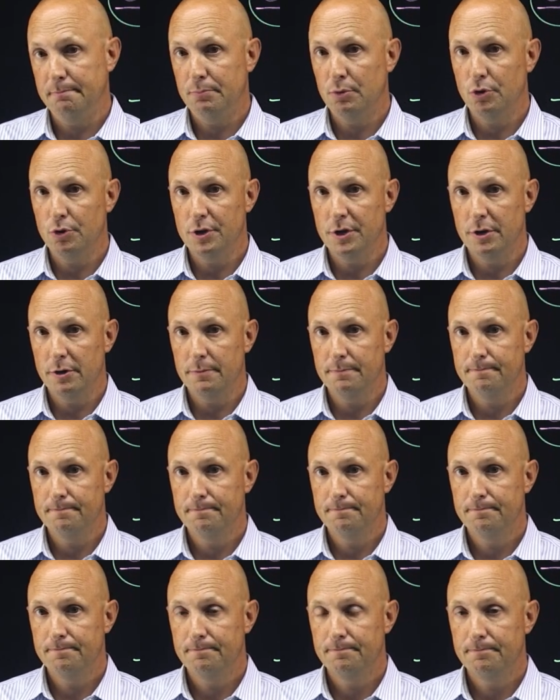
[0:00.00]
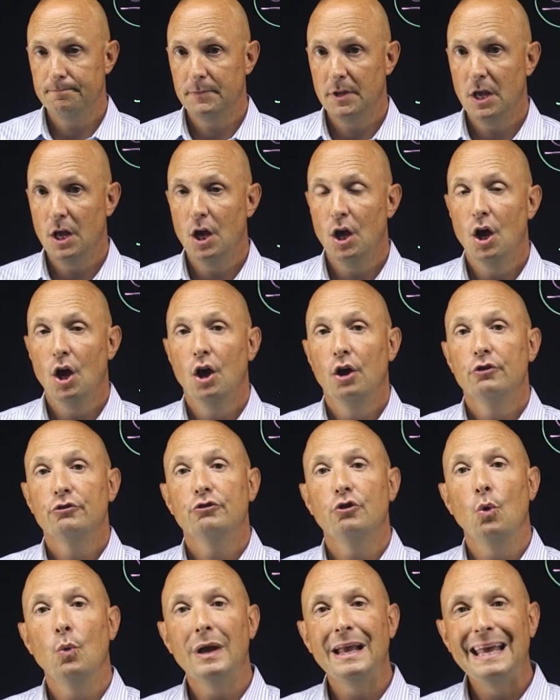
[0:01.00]
per year.
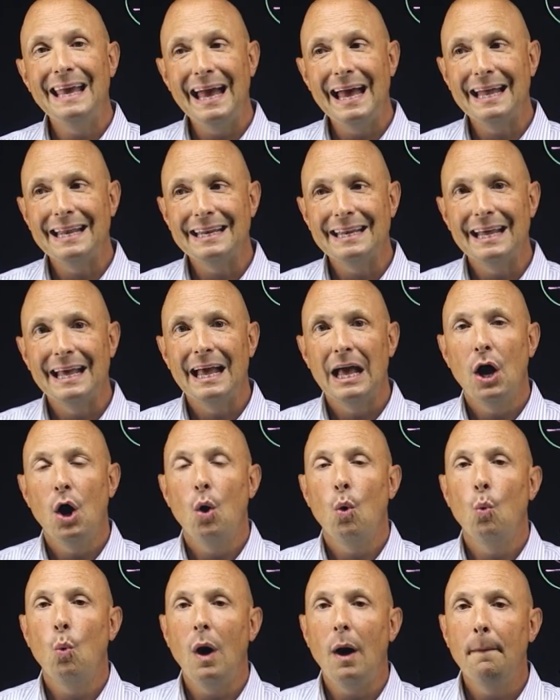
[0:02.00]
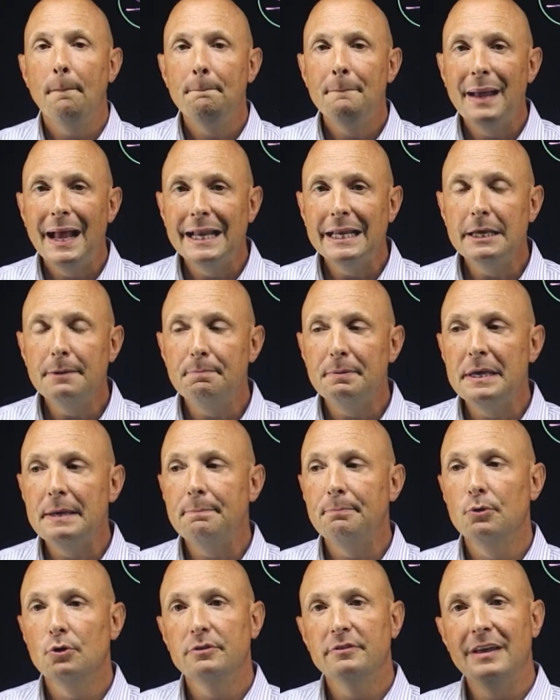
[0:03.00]
So again, while many
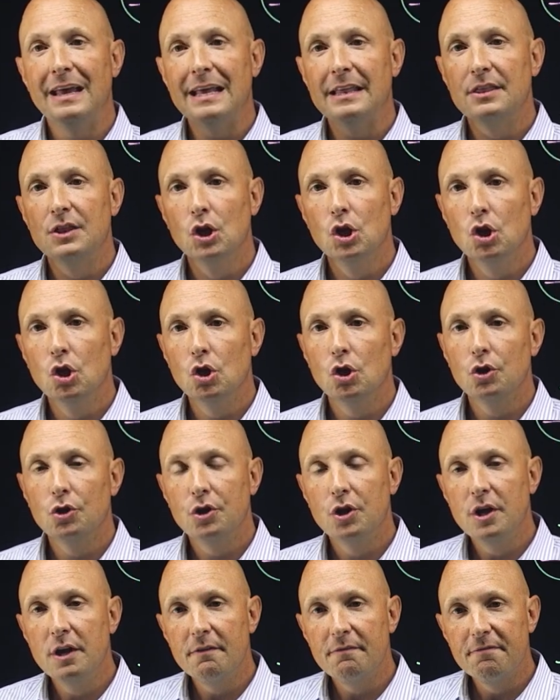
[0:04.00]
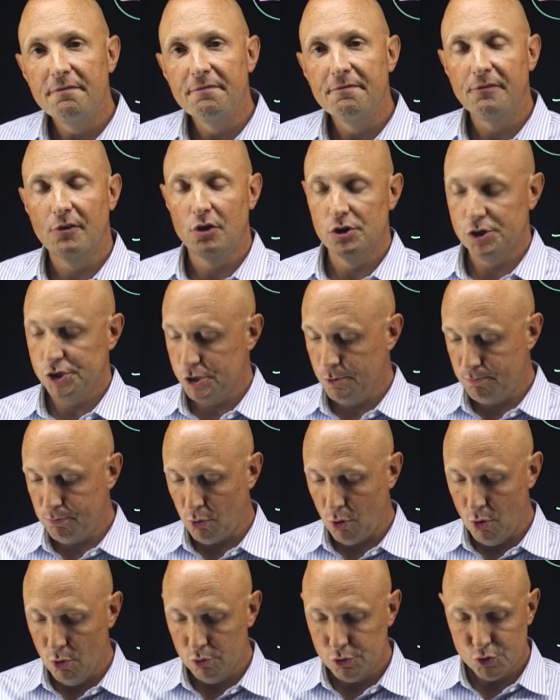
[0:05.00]
people take the first
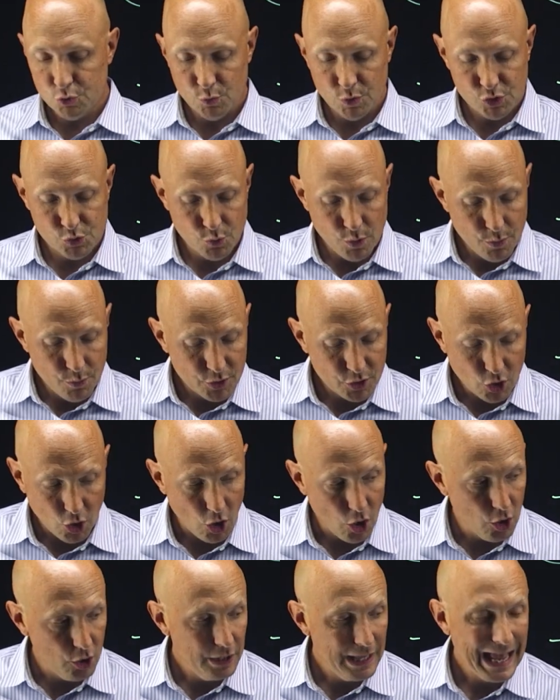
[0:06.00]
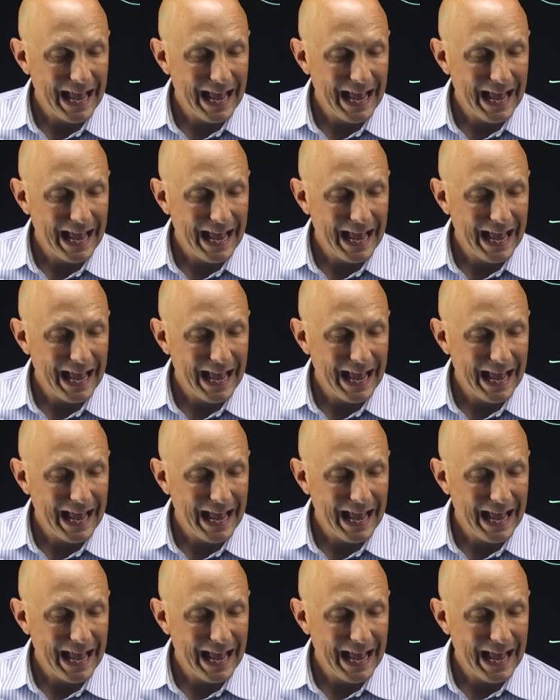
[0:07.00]
approach, which we would call